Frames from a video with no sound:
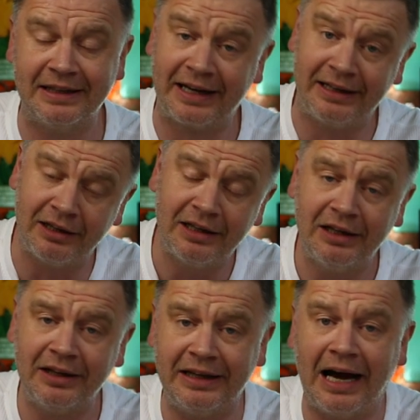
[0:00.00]
into the kind of
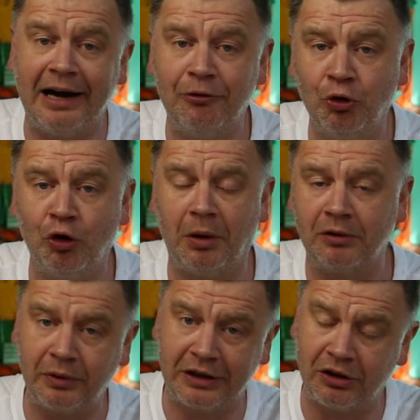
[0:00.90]
the
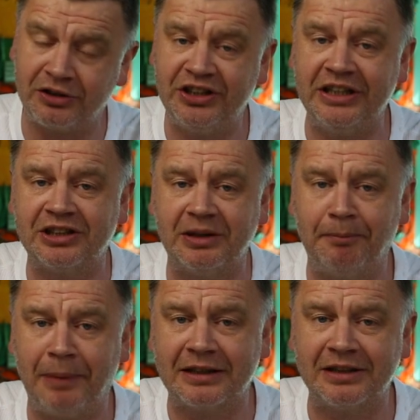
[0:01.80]
iRobot. It got changed
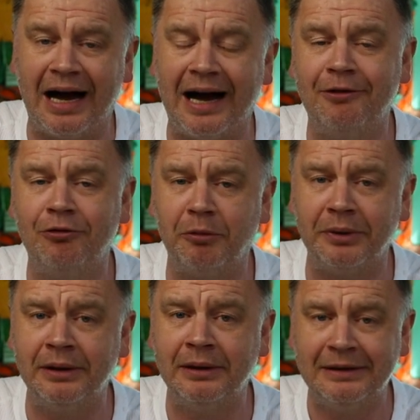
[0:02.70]
back to
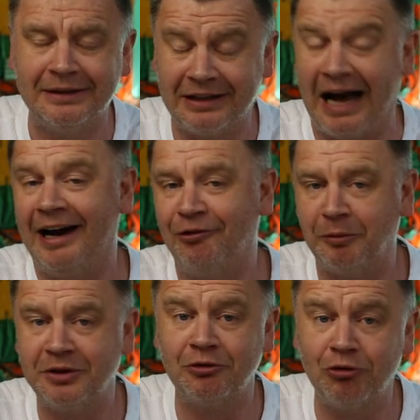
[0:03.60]
iRobbie.
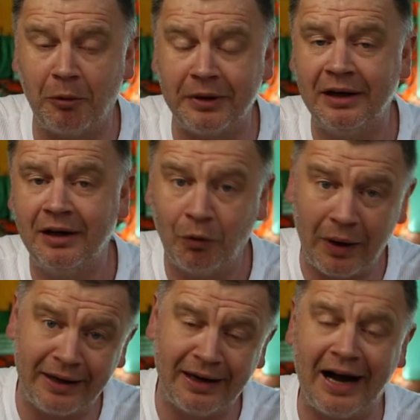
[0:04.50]
To Robbie,
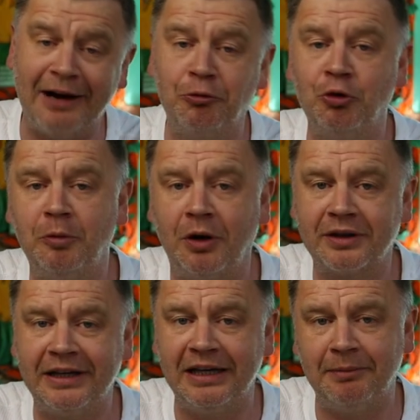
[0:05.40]
when
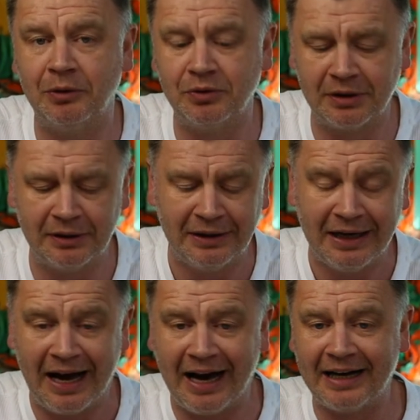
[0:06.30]
iRobot came out.
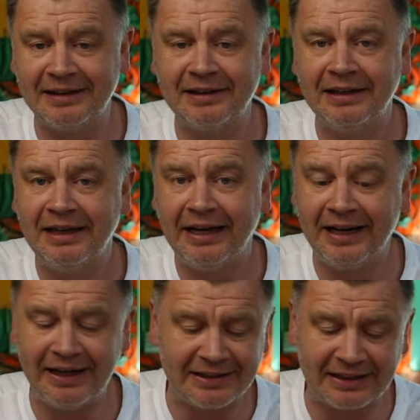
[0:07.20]
And
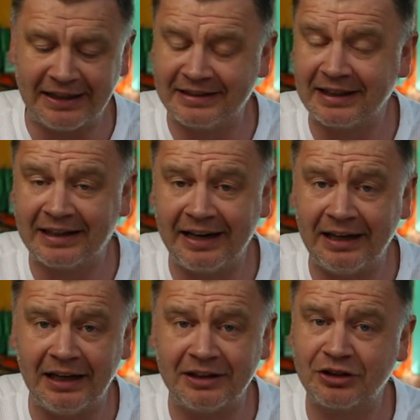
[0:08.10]
it's a
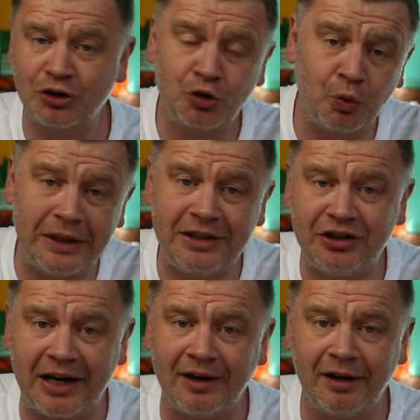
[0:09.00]
kind of a
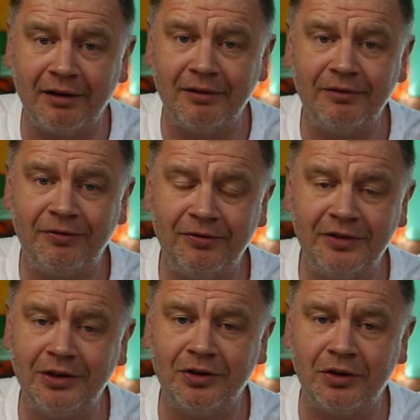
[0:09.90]
sweet, gentle,
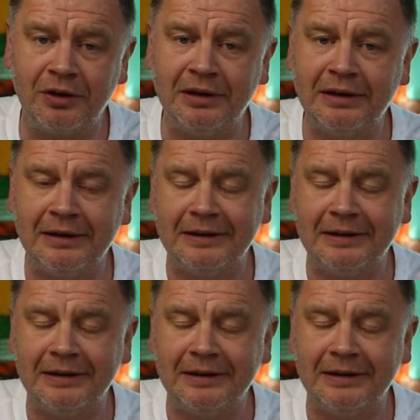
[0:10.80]
you know,